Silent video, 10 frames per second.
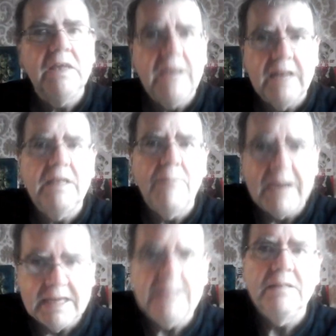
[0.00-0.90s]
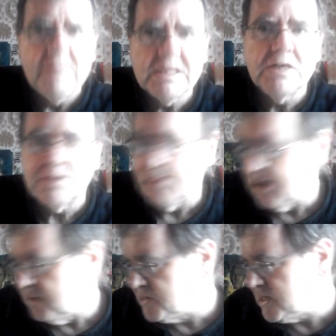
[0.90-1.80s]
the American Tales from the
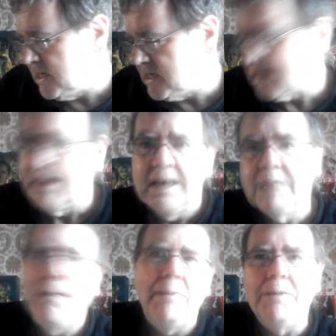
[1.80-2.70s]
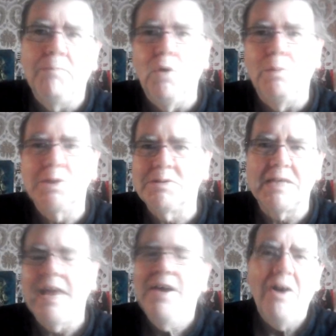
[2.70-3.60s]
Crypt series, the Babylon puppets, as
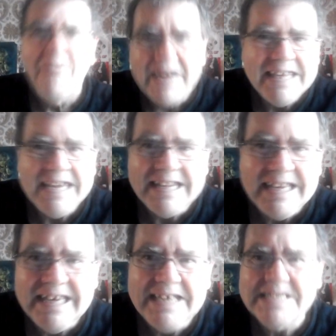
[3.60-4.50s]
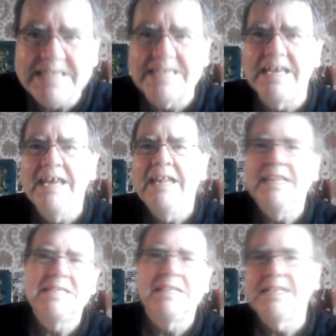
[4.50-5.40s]
they, all right, kiddies,
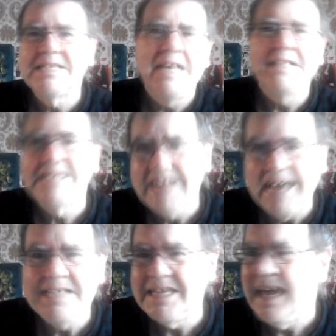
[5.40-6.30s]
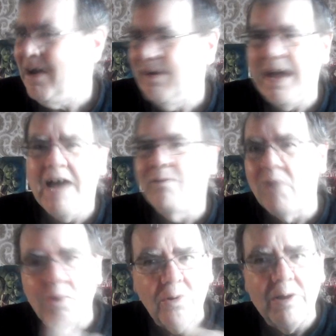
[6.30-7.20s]
this little tale tonight. Yeah, oh yeah, I've got
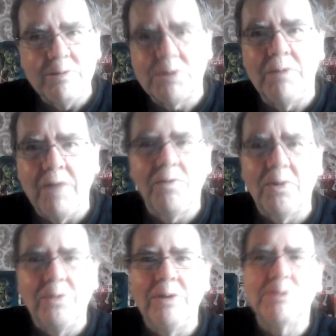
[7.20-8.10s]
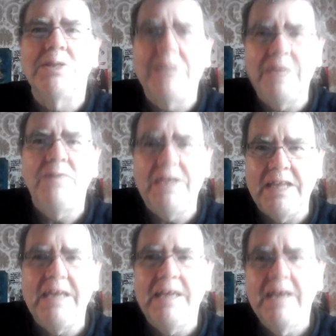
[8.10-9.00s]
all those on
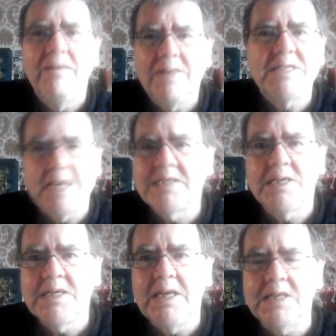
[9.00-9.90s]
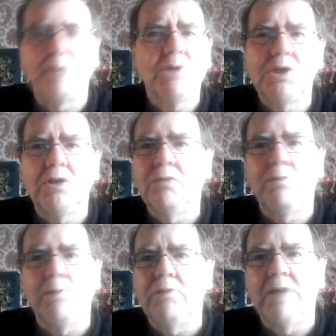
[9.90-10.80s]
DVD. Fantastic series. I wish they'd do a
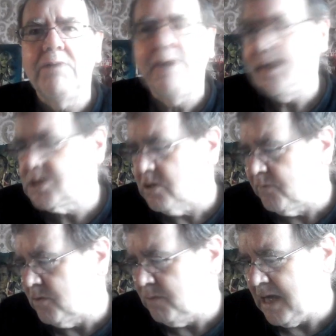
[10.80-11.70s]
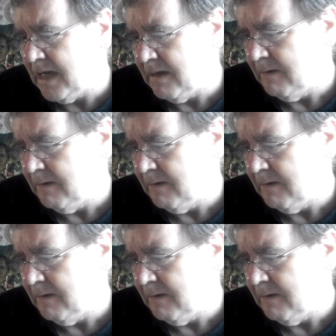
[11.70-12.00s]
Blu-ray release of them. Yeah.